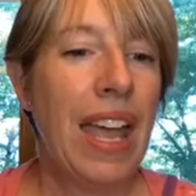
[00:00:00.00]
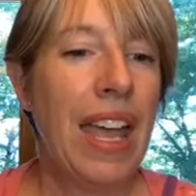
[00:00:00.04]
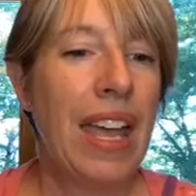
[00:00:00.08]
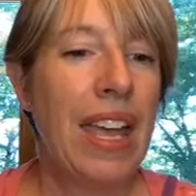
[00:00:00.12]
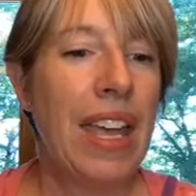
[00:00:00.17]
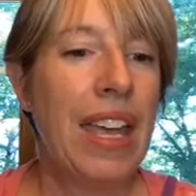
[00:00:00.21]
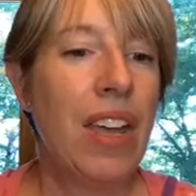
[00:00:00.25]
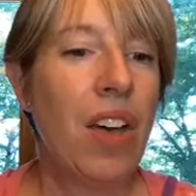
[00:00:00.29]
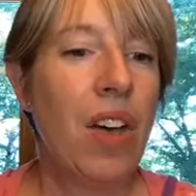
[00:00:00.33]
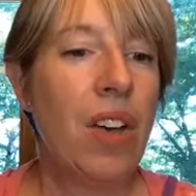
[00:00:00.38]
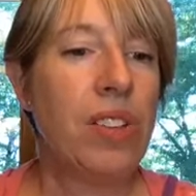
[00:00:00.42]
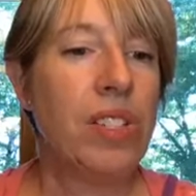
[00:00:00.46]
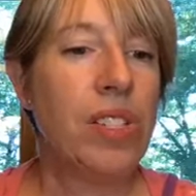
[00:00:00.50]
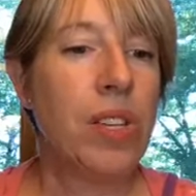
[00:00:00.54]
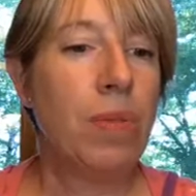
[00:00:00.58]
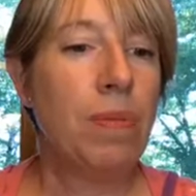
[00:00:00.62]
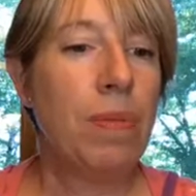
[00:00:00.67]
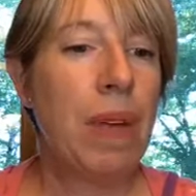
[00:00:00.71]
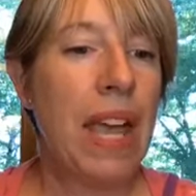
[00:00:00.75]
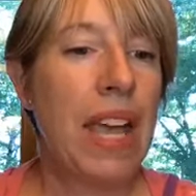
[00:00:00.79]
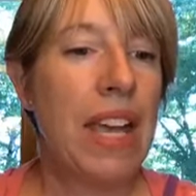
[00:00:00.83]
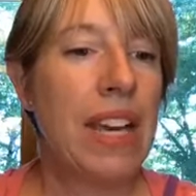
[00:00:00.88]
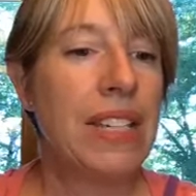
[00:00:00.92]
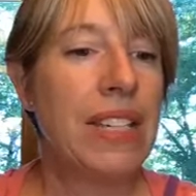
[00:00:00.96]
He also
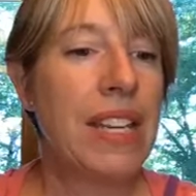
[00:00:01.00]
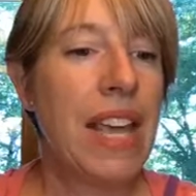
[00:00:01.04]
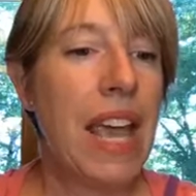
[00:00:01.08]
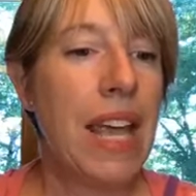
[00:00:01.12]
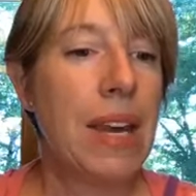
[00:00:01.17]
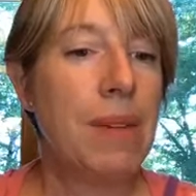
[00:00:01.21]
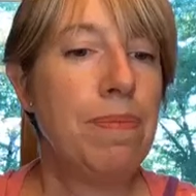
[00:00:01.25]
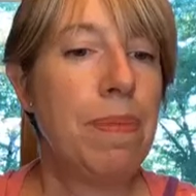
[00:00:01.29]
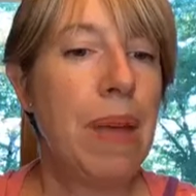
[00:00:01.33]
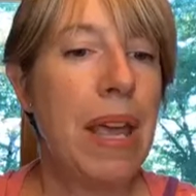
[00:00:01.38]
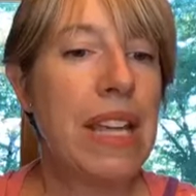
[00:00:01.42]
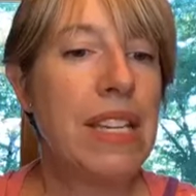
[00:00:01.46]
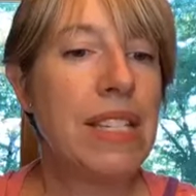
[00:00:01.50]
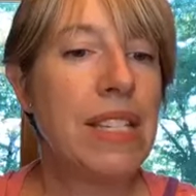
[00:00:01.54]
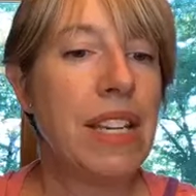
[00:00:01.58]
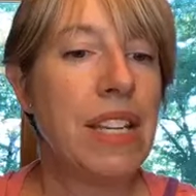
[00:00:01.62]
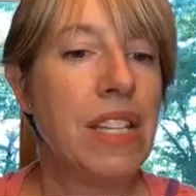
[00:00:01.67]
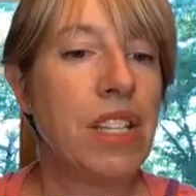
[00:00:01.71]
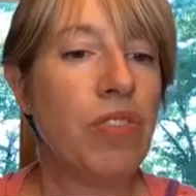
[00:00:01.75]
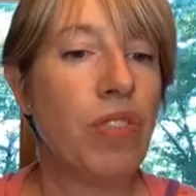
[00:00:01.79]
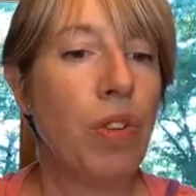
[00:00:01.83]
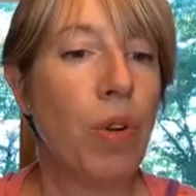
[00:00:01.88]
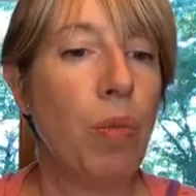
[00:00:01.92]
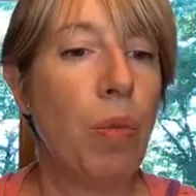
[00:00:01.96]
made 10
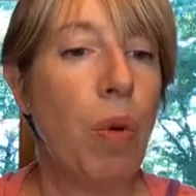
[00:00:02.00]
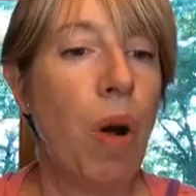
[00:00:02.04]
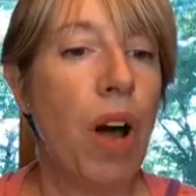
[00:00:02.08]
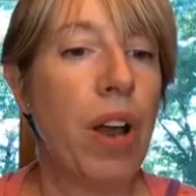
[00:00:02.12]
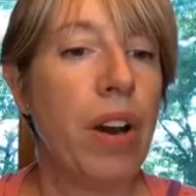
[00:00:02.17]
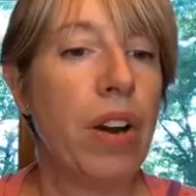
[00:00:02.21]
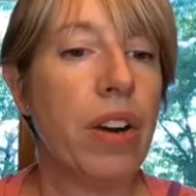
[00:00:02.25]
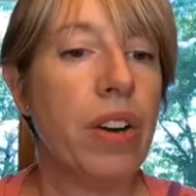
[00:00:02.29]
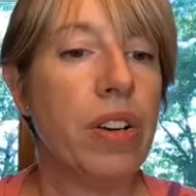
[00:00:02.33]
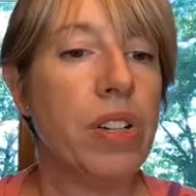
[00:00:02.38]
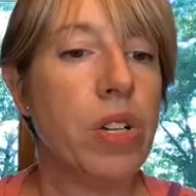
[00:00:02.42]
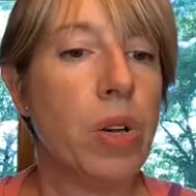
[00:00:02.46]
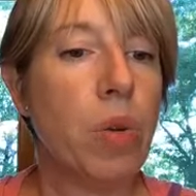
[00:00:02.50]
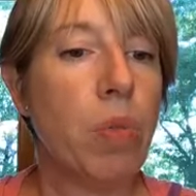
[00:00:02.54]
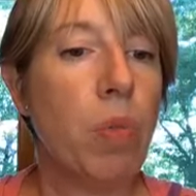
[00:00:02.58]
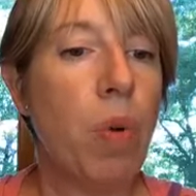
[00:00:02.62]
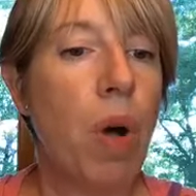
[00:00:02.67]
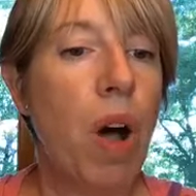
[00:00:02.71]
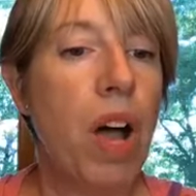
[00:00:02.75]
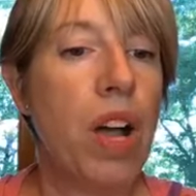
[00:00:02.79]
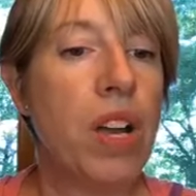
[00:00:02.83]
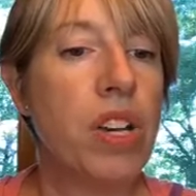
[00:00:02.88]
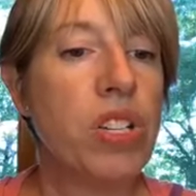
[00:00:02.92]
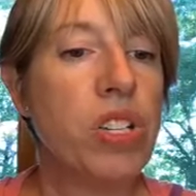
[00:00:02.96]
basins for water to
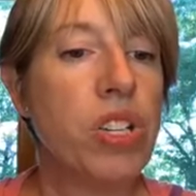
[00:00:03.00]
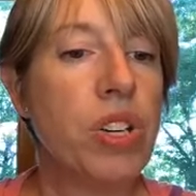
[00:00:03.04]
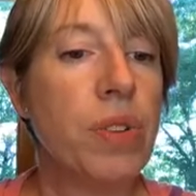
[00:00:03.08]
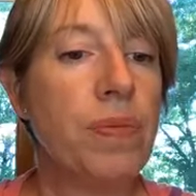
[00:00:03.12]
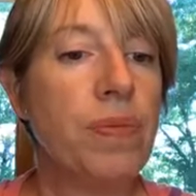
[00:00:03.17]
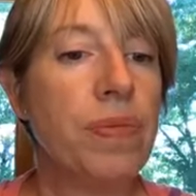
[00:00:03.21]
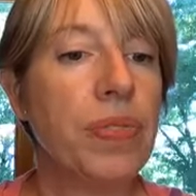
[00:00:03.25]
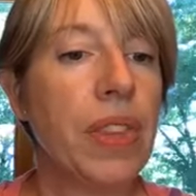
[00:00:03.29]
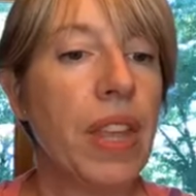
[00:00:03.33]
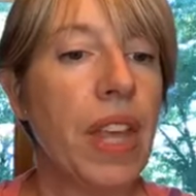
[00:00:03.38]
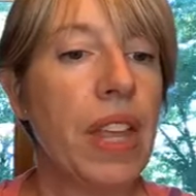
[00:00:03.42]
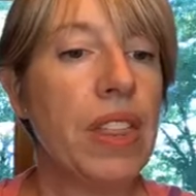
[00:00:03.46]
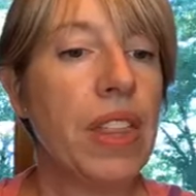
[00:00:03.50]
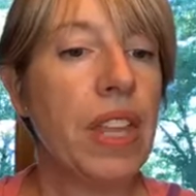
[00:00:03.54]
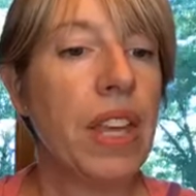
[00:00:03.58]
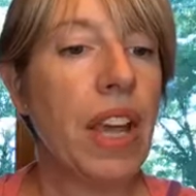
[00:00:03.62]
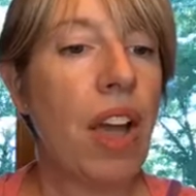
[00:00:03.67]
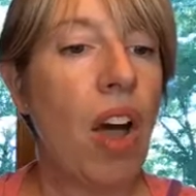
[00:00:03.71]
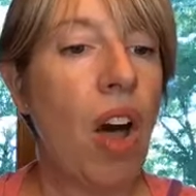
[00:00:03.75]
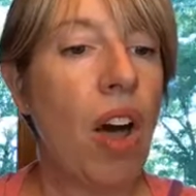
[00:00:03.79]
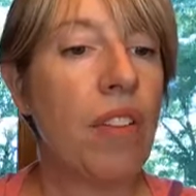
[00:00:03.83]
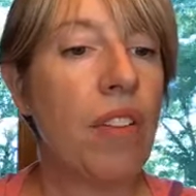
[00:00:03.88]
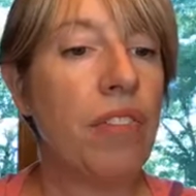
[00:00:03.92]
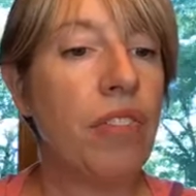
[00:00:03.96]
wash the
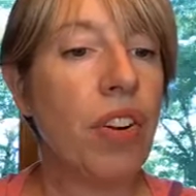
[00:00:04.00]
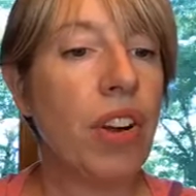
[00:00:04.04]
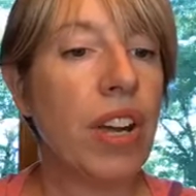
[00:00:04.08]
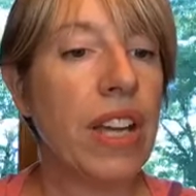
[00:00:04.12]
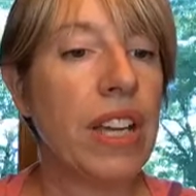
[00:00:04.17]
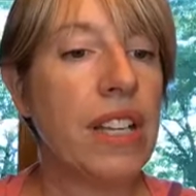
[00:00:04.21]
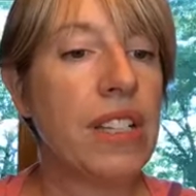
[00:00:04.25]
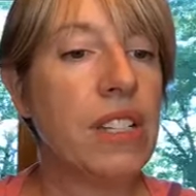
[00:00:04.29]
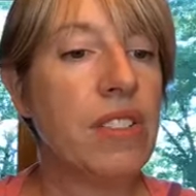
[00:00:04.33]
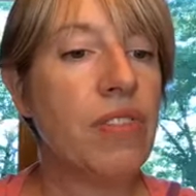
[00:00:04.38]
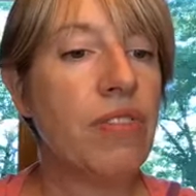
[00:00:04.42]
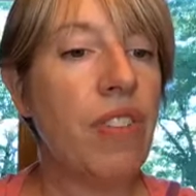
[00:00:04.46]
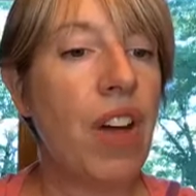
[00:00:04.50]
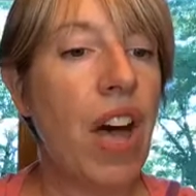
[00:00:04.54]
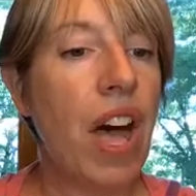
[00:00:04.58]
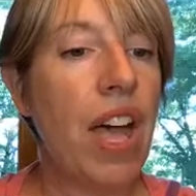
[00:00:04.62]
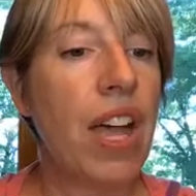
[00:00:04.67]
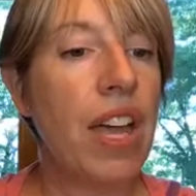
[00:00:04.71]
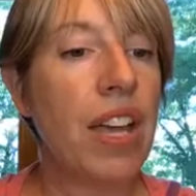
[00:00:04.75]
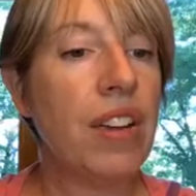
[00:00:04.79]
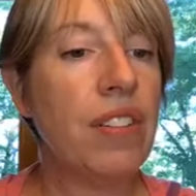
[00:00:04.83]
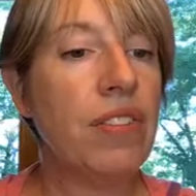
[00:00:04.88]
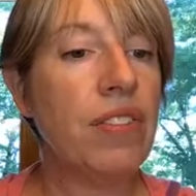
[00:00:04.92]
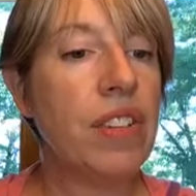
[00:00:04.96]
offerings,
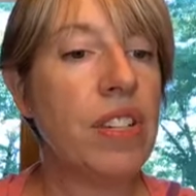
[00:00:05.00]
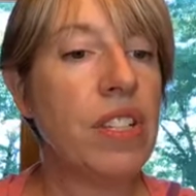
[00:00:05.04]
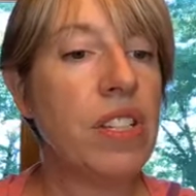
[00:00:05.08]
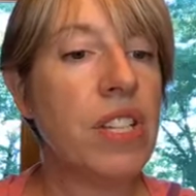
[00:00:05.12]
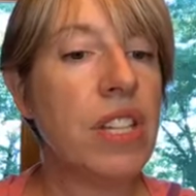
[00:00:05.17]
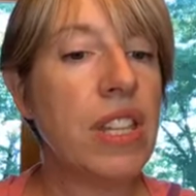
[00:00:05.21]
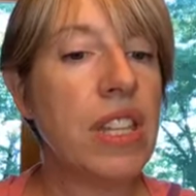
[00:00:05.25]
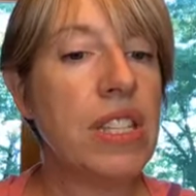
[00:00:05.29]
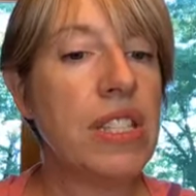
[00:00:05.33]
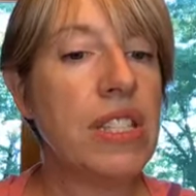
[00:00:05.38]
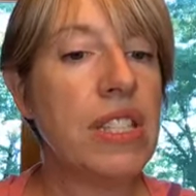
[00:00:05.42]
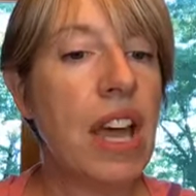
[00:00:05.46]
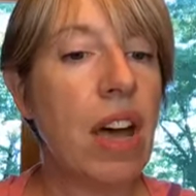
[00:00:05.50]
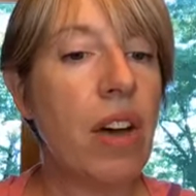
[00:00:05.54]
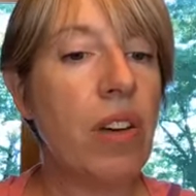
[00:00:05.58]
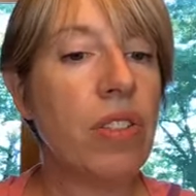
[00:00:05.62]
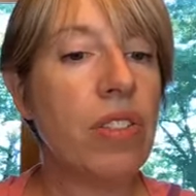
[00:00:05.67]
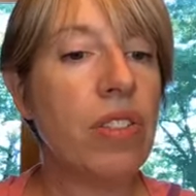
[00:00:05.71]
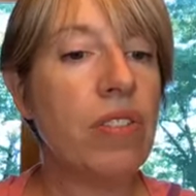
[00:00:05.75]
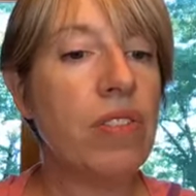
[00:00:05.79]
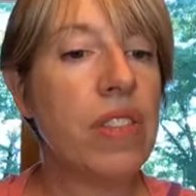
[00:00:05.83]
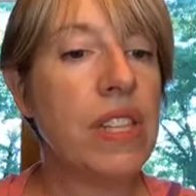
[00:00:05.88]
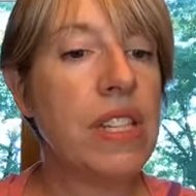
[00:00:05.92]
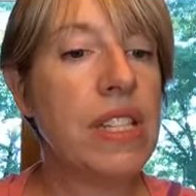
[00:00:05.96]
5 to the
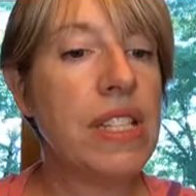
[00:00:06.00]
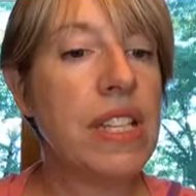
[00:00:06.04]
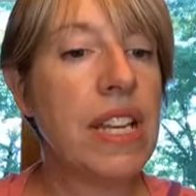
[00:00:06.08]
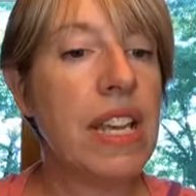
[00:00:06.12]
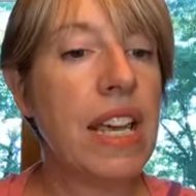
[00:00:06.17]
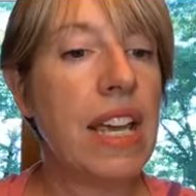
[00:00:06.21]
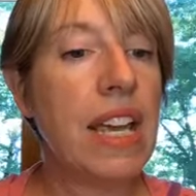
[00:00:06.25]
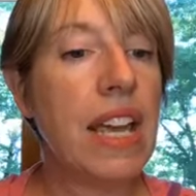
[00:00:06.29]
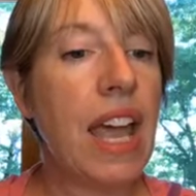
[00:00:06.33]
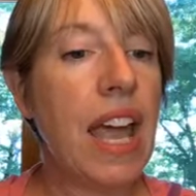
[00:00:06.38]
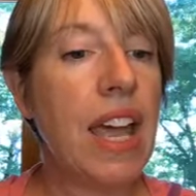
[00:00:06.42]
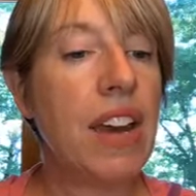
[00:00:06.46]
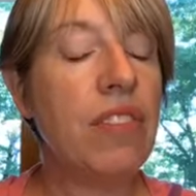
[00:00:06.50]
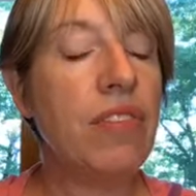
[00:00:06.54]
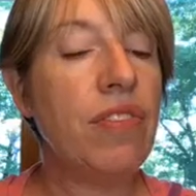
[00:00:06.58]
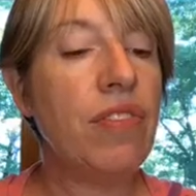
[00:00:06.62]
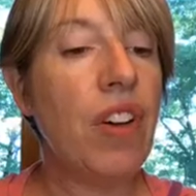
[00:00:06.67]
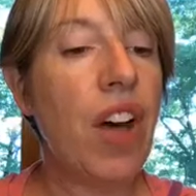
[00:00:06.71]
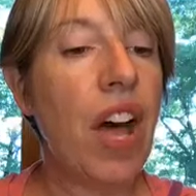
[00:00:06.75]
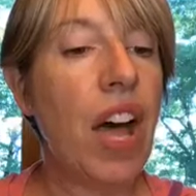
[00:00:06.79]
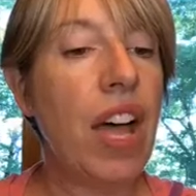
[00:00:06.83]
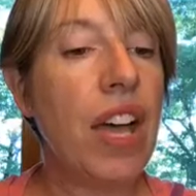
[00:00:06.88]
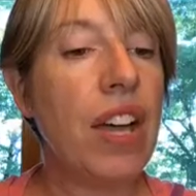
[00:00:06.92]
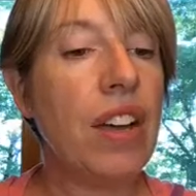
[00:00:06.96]
south of the sea and
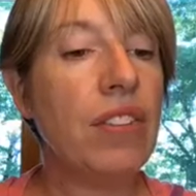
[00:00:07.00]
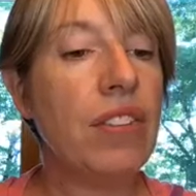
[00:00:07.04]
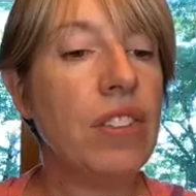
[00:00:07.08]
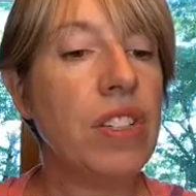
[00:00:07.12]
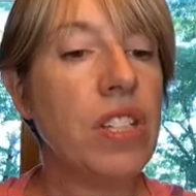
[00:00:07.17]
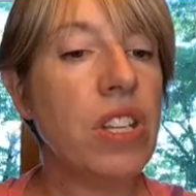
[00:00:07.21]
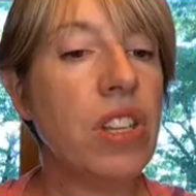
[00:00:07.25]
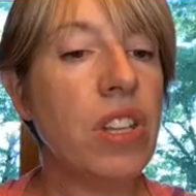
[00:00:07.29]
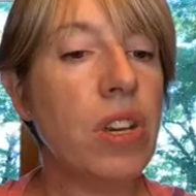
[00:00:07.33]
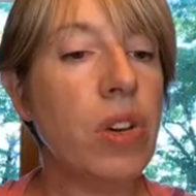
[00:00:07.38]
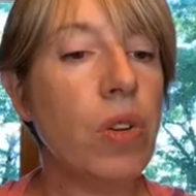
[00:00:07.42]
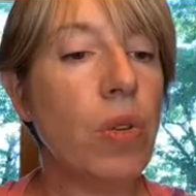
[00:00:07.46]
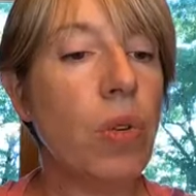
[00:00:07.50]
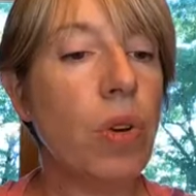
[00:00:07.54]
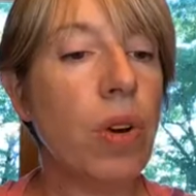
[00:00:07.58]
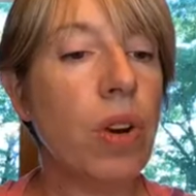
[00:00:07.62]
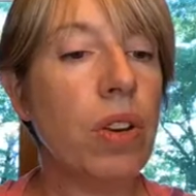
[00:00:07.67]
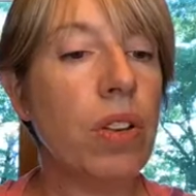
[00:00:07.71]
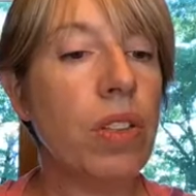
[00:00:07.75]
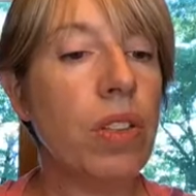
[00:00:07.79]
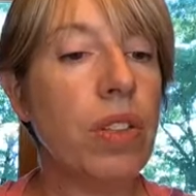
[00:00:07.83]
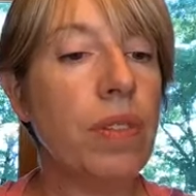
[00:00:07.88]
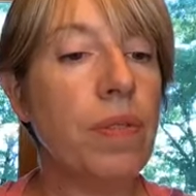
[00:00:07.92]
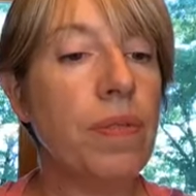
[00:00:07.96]
5 to the
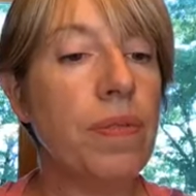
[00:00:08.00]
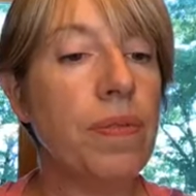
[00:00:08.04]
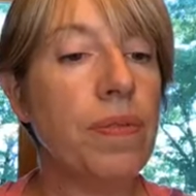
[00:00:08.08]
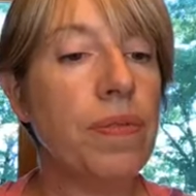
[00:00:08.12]
north.